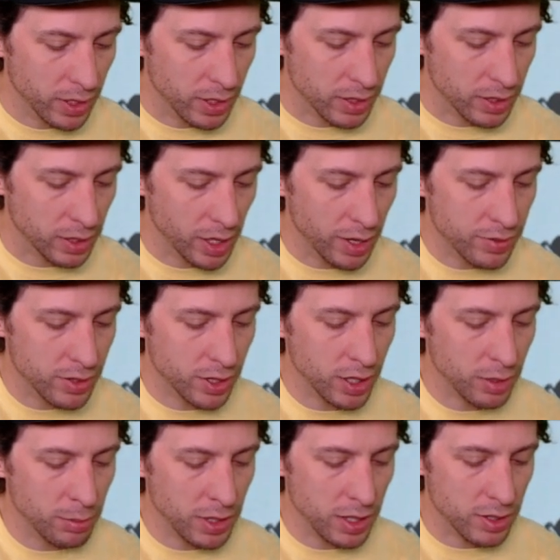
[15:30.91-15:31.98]
His gloves are going
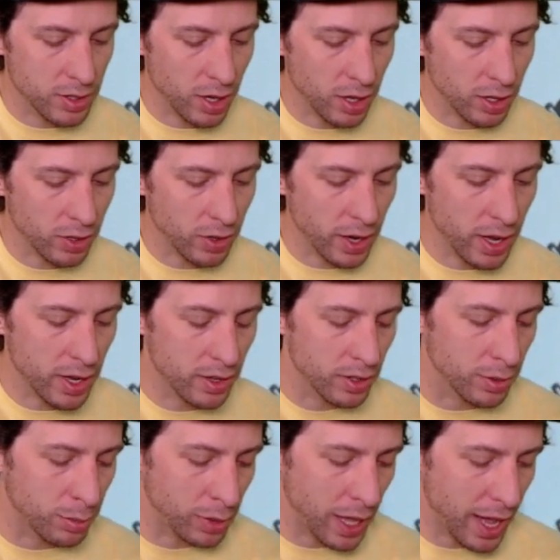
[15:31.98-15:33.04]
to be a dark gray
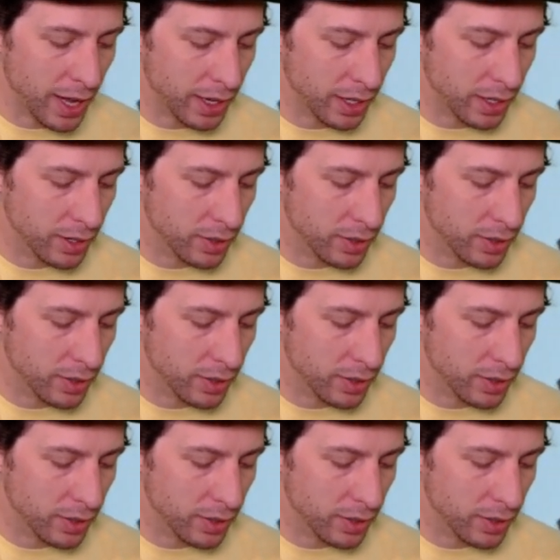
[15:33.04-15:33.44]
or a black.